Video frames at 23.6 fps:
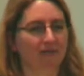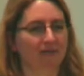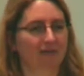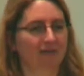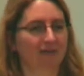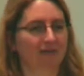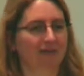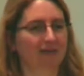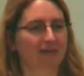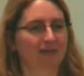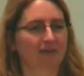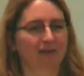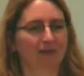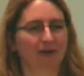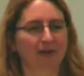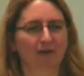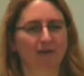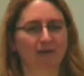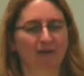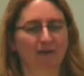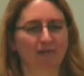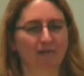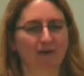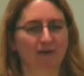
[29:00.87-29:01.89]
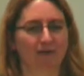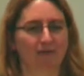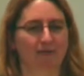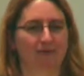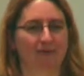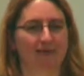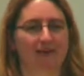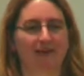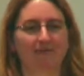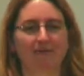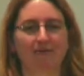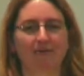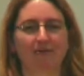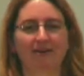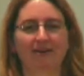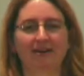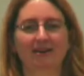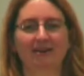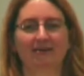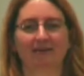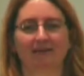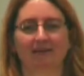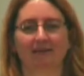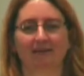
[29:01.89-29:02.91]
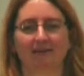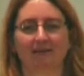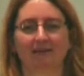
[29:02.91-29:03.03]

that they expect? Well, they probably have no idea.